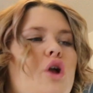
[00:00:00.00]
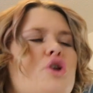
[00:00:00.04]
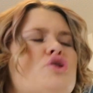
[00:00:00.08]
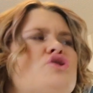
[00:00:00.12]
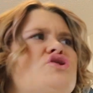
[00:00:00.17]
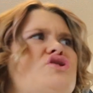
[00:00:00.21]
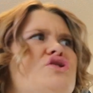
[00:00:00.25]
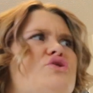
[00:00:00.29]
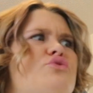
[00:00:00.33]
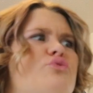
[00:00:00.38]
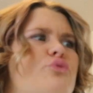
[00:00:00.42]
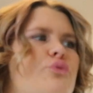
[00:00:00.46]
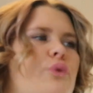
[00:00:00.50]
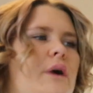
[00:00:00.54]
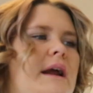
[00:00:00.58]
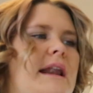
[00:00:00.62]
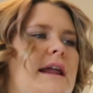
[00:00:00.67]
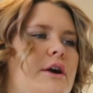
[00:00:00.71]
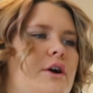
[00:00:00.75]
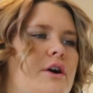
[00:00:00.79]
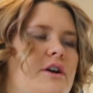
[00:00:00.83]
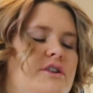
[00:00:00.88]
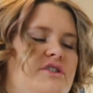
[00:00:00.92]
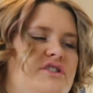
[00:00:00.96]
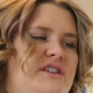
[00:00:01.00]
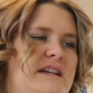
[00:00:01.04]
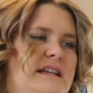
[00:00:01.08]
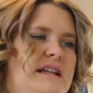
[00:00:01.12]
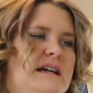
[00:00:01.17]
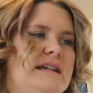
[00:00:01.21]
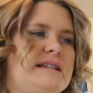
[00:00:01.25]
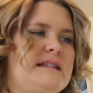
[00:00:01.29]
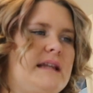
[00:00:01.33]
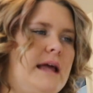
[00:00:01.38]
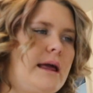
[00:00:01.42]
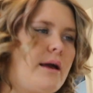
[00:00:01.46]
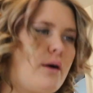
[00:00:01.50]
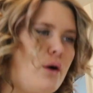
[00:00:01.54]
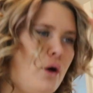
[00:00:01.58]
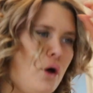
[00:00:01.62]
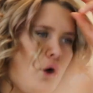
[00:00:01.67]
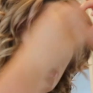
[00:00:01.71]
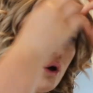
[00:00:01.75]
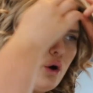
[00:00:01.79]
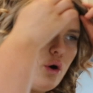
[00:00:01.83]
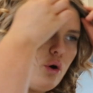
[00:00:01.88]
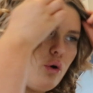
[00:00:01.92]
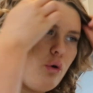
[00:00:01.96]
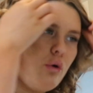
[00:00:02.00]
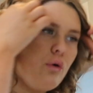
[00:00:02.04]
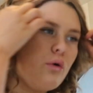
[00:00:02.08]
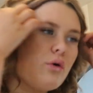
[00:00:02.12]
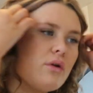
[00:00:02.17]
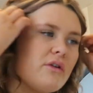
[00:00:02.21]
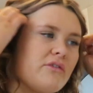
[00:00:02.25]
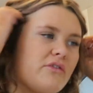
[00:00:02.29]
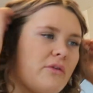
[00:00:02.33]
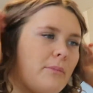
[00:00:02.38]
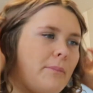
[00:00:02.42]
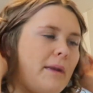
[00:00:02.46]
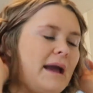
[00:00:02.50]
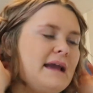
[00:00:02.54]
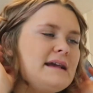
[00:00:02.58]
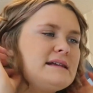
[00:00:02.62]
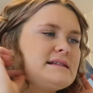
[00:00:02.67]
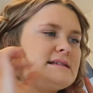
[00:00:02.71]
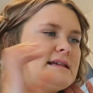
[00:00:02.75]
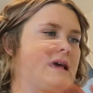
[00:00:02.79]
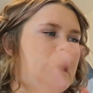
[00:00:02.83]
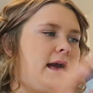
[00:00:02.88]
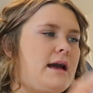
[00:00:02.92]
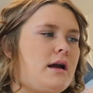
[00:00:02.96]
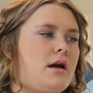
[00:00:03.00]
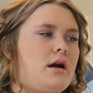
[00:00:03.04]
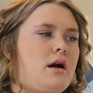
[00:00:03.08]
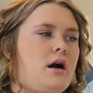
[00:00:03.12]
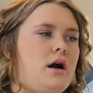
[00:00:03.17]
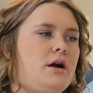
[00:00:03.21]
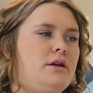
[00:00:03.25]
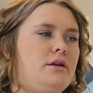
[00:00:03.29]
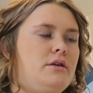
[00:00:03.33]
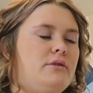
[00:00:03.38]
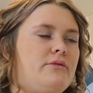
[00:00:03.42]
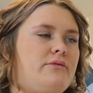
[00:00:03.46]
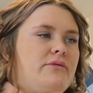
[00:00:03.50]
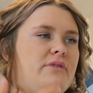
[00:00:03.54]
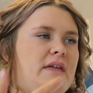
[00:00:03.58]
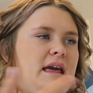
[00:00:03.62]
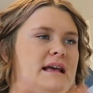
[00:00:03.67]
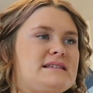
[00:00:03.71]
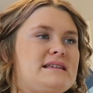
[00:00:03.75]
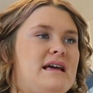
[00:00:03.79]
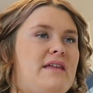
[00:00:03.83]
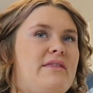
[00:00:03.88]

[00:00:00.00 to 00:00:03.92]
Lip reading: She's really good. She does like all of the basic kind of things